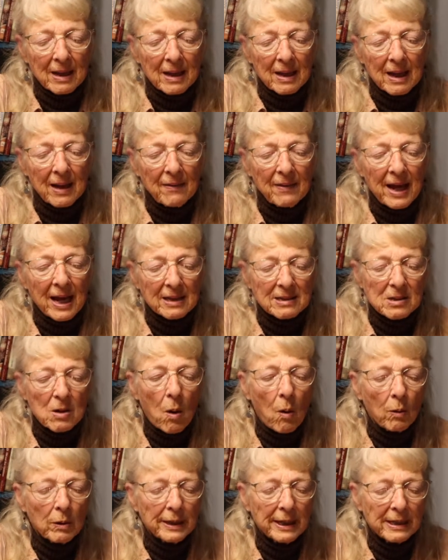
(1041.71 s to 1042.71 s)
And that's
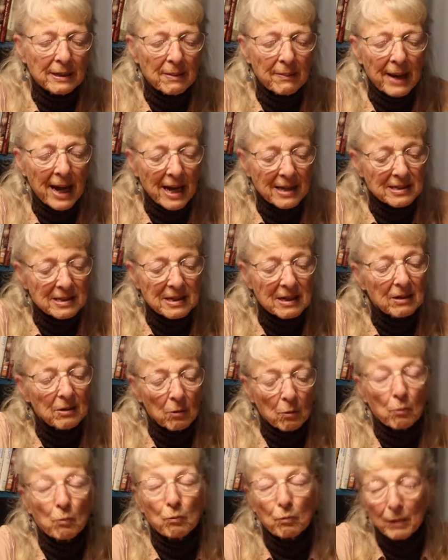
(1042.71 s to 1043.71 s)
holding the basket
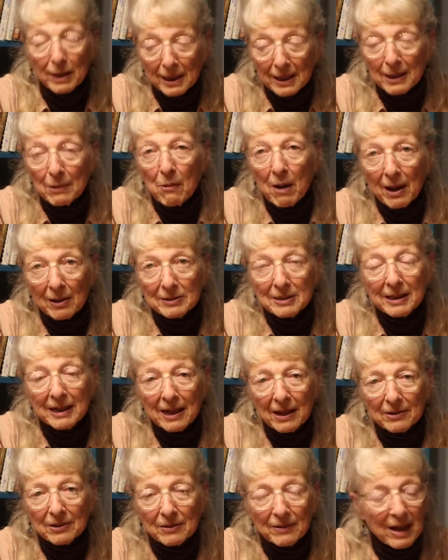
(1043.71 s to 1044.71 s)
really well
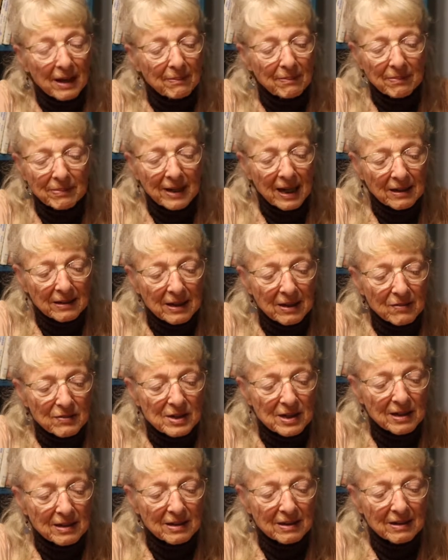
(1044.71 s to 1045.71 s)
together. That
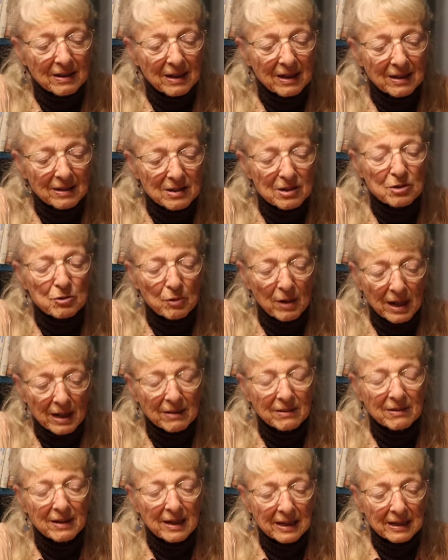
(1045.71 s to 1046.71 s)
gives it its
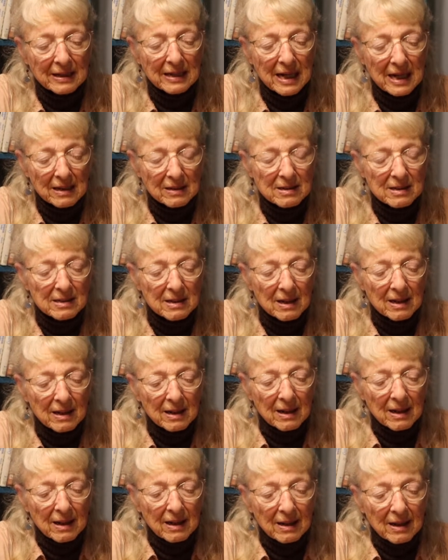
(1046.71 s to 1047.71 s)
strength that it needs.
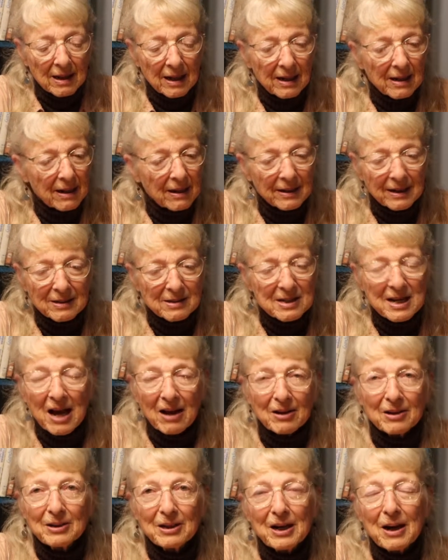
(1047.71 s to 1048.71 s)
It's
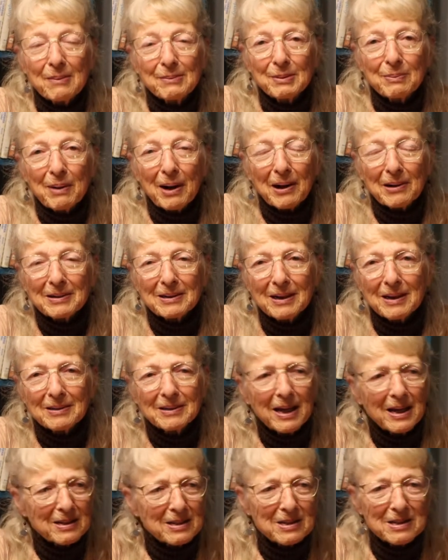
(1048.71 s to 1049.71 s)
not going to come apart
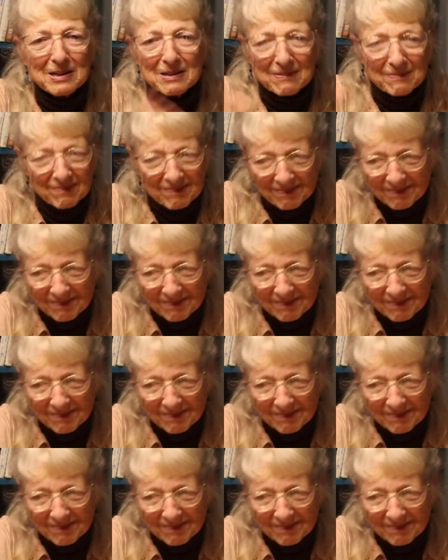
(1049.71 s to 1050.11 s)
unless